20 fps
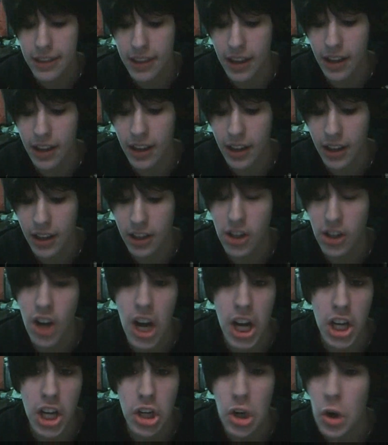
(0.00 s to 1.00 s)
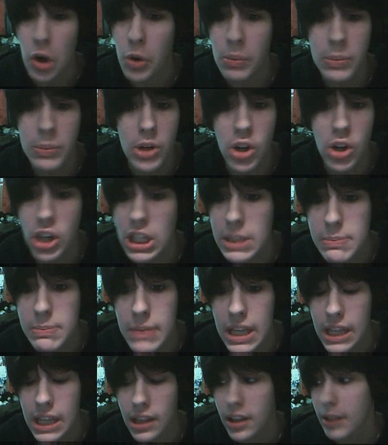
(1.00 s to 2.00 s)
the non-home cooked
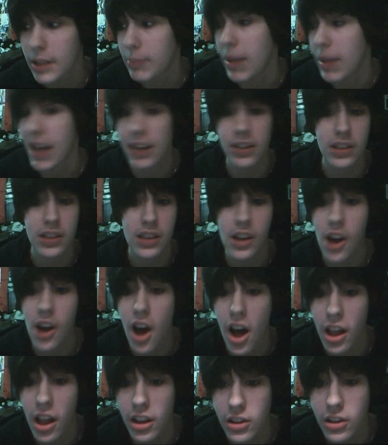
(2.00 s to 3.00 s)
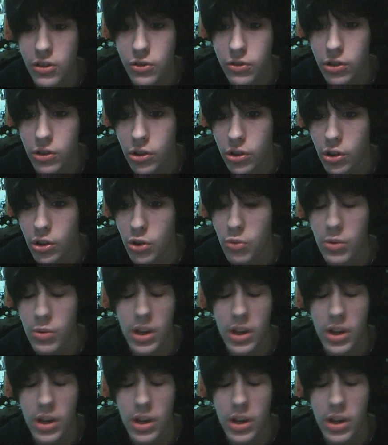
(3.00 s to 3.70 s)
meals back to the college food,